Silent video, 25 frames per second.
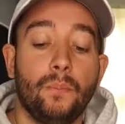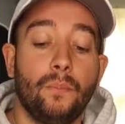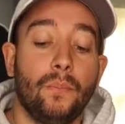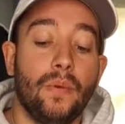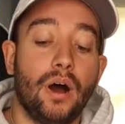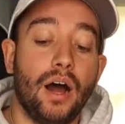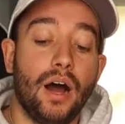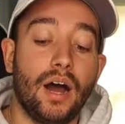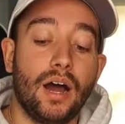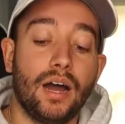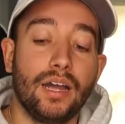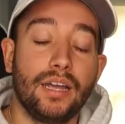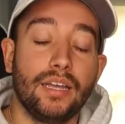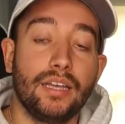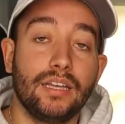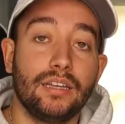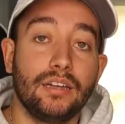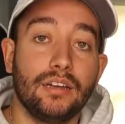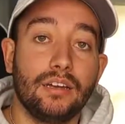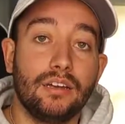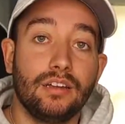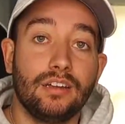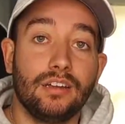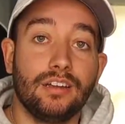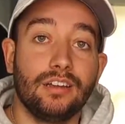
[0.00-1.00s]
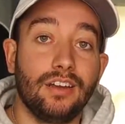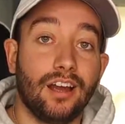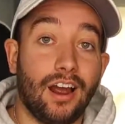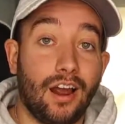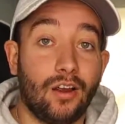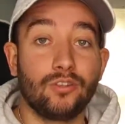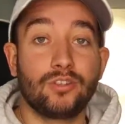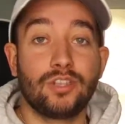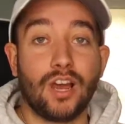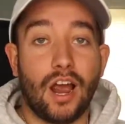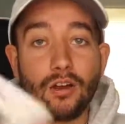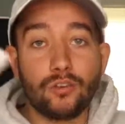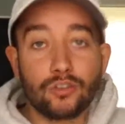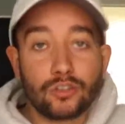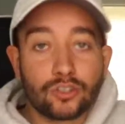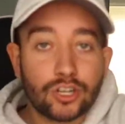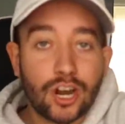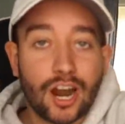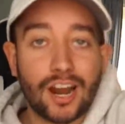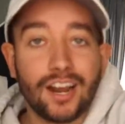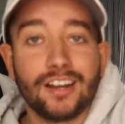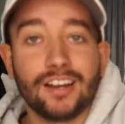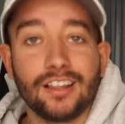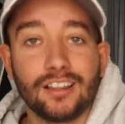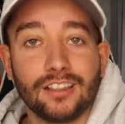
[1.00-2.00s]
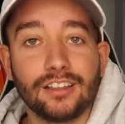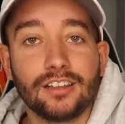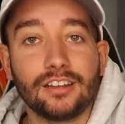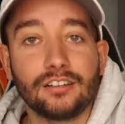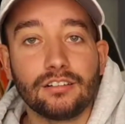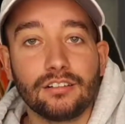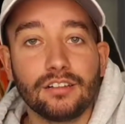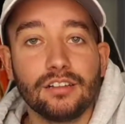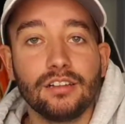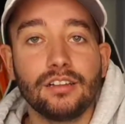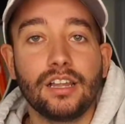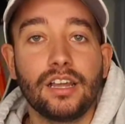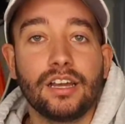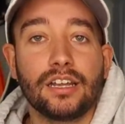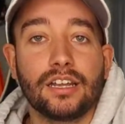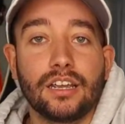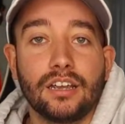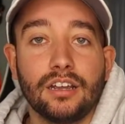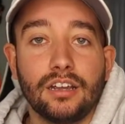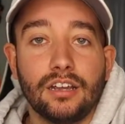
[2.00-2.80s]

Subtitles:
I was trying to